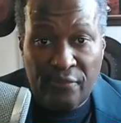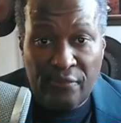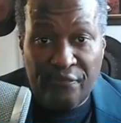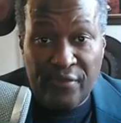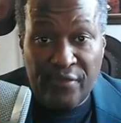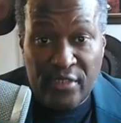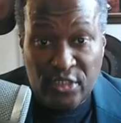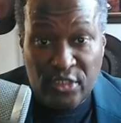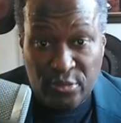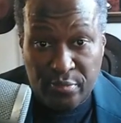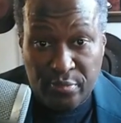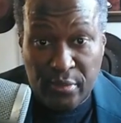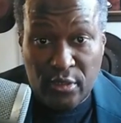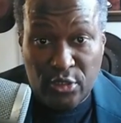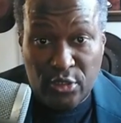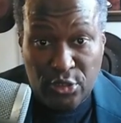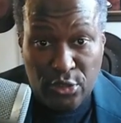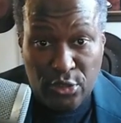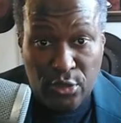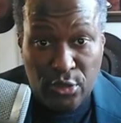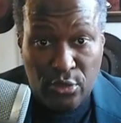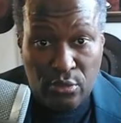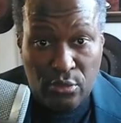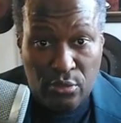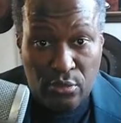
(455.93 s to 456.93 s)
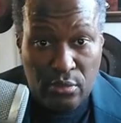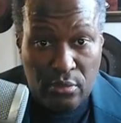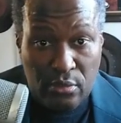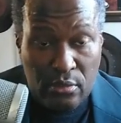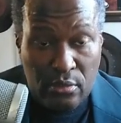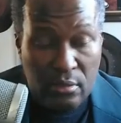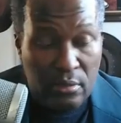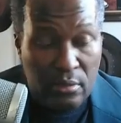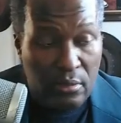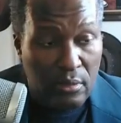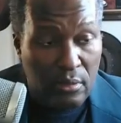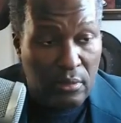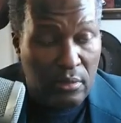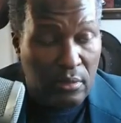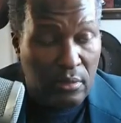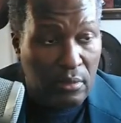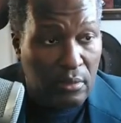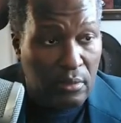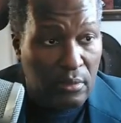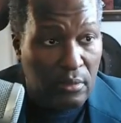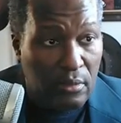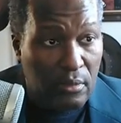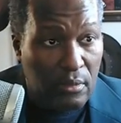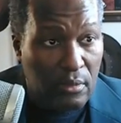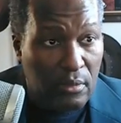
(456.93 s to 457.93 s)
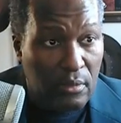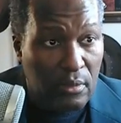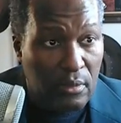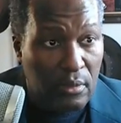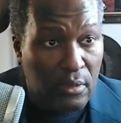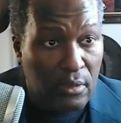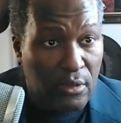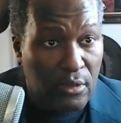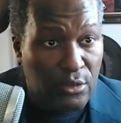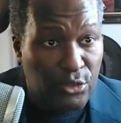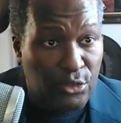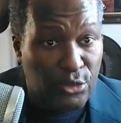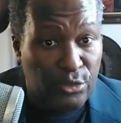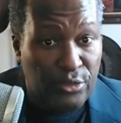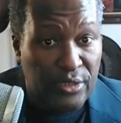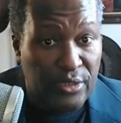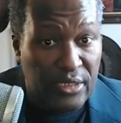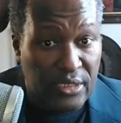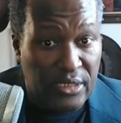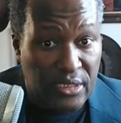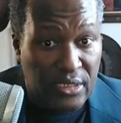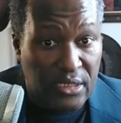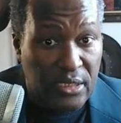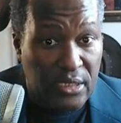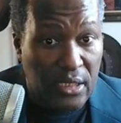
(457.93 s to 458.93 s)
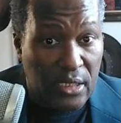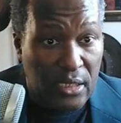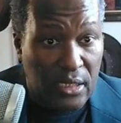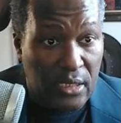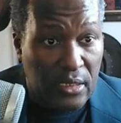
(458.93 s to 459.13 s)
Facebook too, so you can see